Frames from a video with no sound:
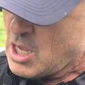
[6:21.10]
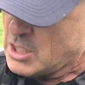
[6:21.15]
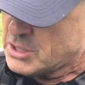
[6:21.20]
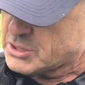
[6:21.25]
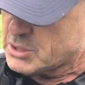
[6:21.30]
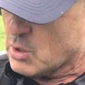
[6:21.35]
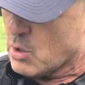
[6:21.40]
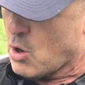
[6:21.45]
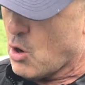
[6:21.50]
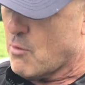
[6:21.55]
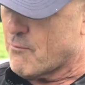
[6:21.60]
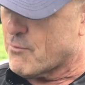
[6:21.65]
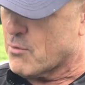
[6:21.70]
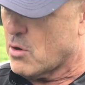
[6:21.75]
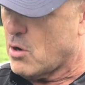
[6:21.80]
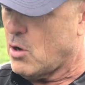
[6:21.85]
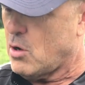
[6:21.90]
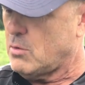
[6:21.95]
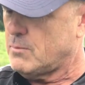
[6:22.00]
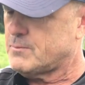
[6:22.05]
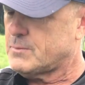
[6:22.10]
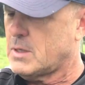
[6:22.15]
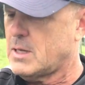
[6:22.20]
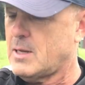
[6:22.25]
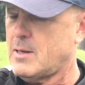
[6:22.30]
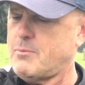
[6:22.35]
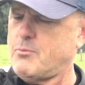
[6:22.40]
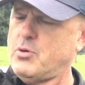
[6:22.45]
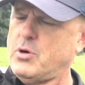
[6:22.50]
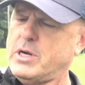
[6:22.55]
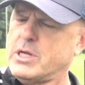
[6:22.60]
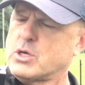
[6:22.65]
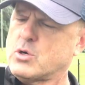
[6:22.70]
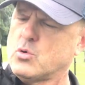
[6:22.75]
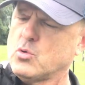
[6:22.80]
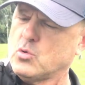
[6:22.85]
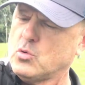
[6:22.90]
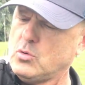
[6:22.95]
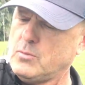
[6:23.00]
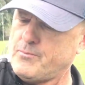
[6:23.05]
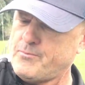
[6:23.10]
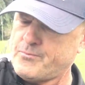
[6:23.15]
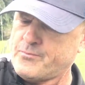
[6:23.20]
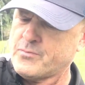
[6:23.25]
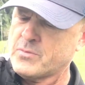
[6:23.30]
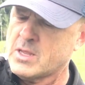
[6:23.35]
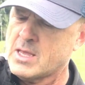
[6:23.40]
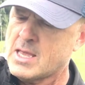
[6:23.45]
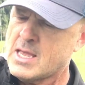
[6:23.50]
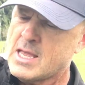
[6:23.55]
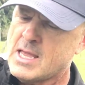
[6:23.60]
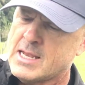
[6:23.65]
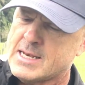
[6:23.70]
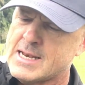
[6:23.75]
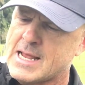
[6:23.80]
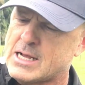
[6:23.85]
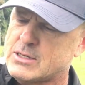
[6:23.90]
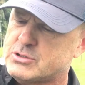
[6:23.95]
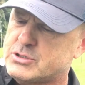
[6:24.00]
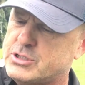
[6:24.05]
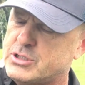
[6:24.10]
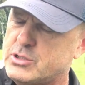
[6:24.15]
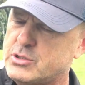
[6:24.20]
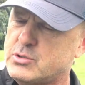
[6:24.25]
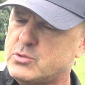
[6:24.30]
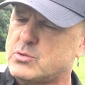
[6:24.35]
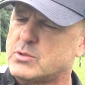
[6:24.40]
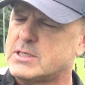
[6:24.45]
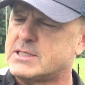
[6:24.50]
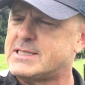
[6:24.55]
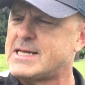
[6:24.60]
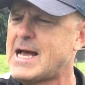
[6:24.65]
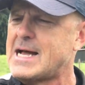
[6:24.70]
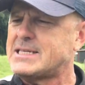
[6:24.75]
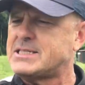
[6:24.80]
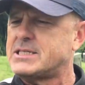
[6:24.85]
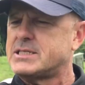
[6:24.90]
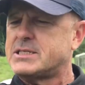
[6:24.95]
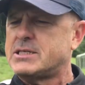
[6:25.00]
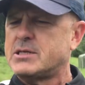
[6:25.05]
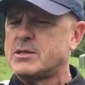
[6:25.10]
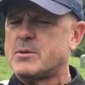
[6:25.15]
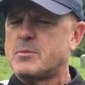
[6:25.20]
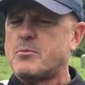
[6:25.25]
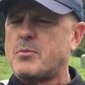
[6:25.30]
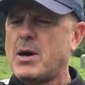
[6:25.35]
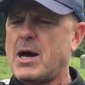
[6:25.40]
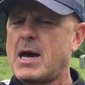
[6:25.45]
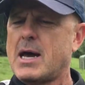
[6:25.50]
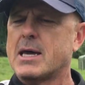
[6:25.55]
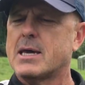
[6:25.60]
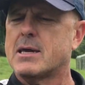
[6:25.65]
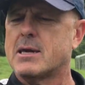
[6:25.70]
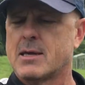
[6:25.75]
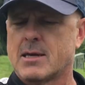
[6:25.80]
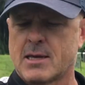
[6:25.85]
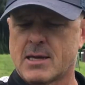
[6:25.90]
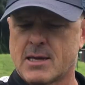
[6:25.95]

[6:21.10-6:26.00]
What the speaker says: So overall, pretty cool. Now to attach it to the bike,